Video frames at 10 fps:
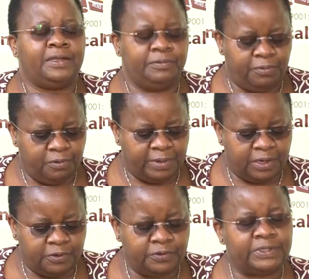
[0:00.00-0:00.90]
diploma
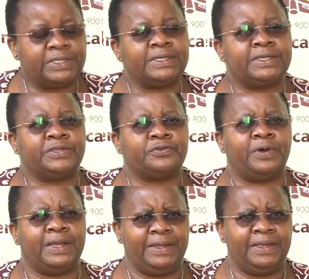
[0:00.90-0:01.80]
course takes
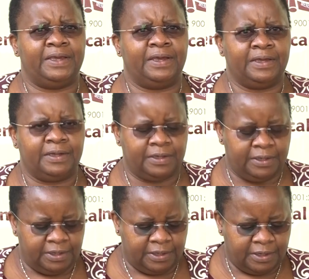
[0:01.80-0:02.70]
1 year,
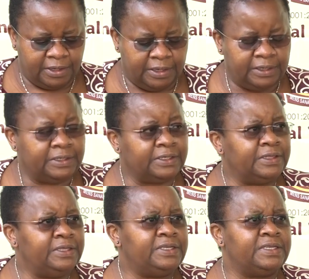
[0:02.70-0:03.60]
and
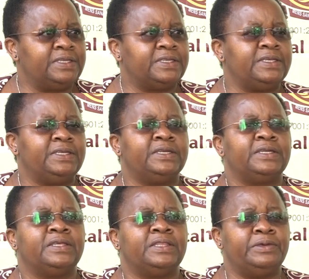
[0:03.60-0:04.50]
this is in
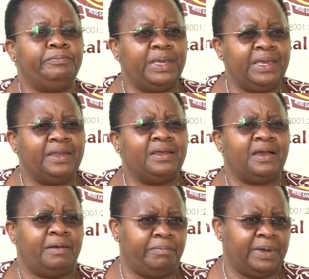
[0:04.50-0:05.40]
the main
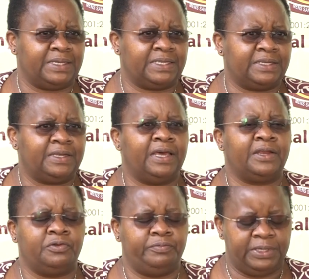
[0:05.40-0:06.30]
campus,
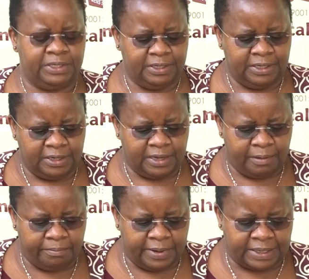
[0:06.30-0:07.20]
Nairobi
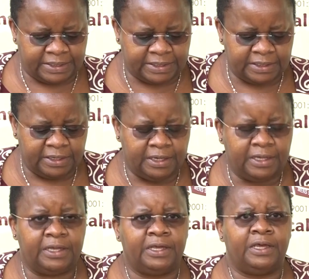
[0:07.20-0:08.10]
campus.
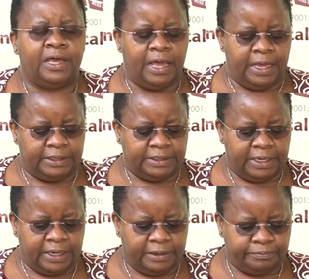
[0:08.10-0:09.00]
And
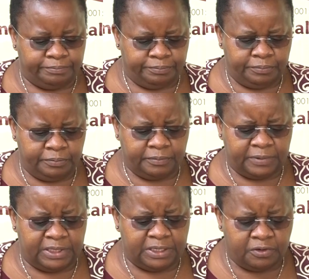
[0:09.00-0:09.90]

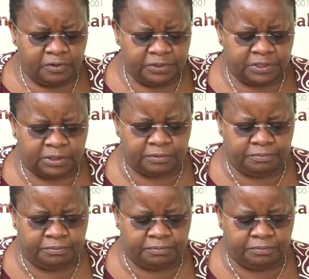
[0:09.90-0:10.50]
the course